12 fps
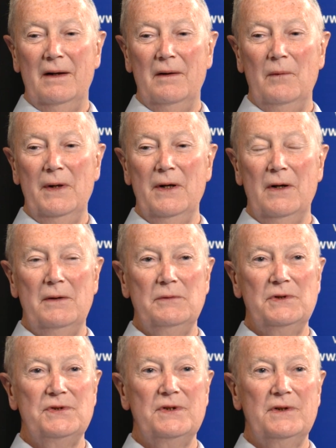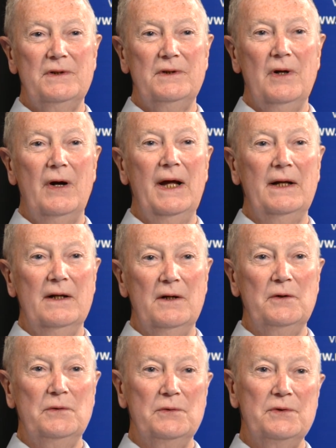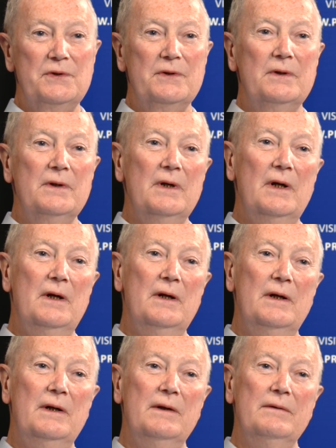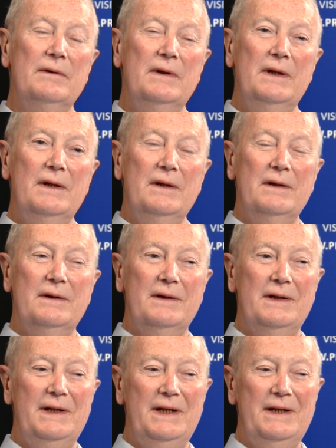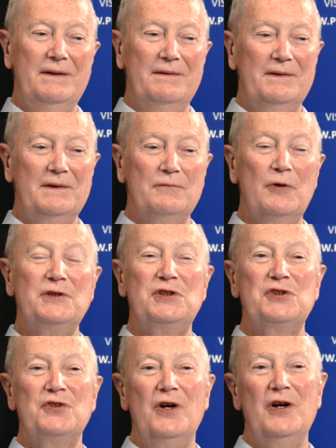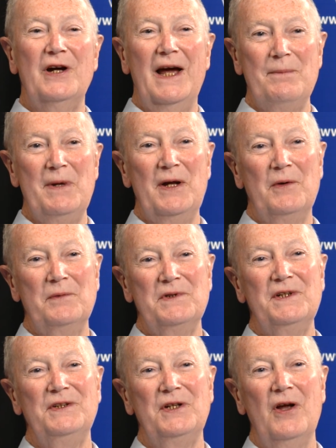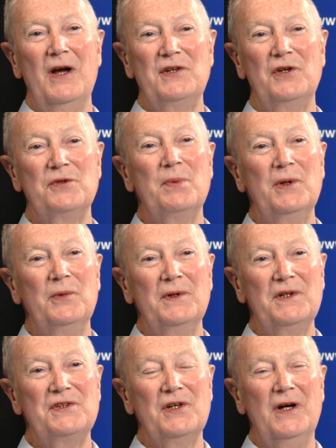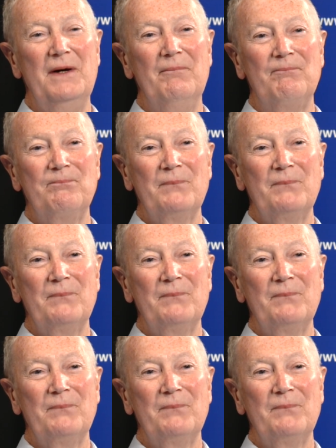When I was diagnosed, the registrar came in. I was in Guy's Hospital at the time,